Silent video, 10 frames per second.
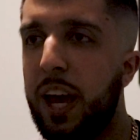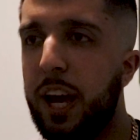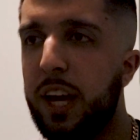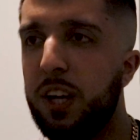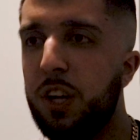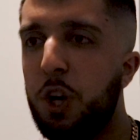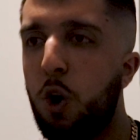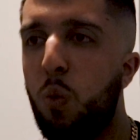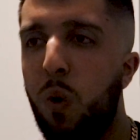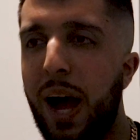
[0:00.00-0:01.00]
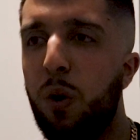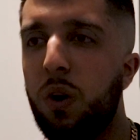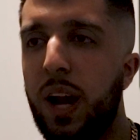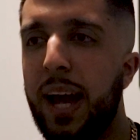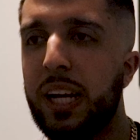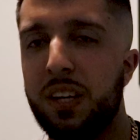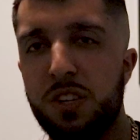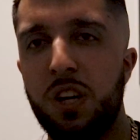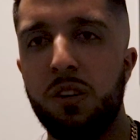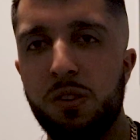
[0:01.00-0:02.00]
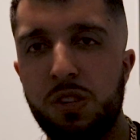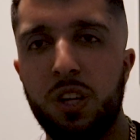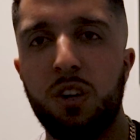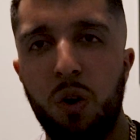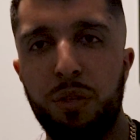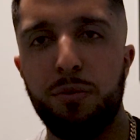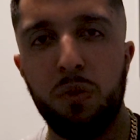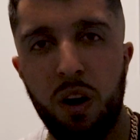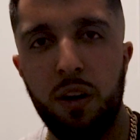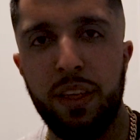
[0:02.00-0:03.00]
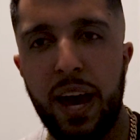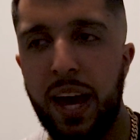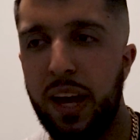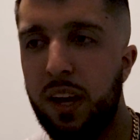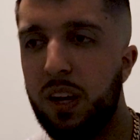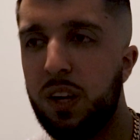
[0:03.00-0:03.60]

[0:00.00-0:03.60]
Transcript: And why would I continuously go through all that